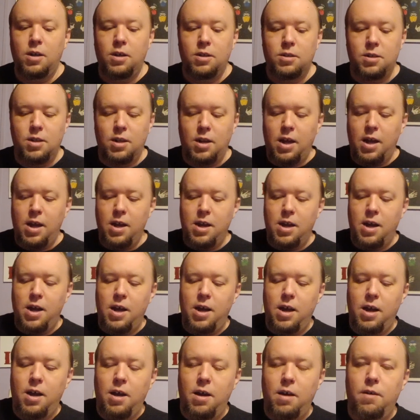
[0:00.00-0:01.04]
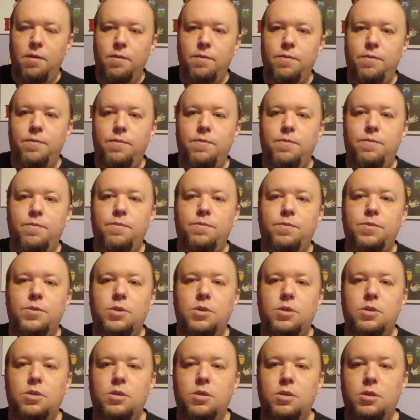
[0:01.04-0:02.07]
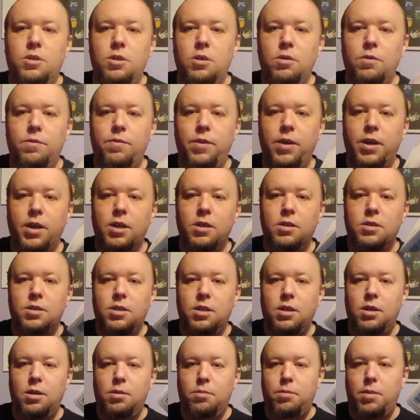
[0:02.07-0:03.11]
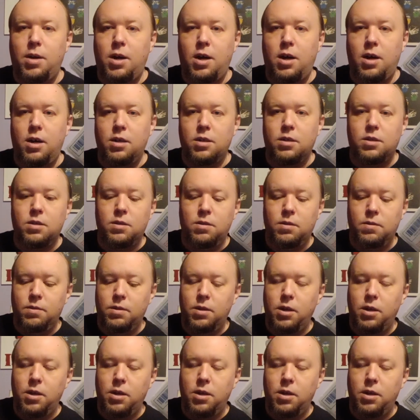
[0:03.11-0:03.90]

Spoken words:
Today I have two figures to unbox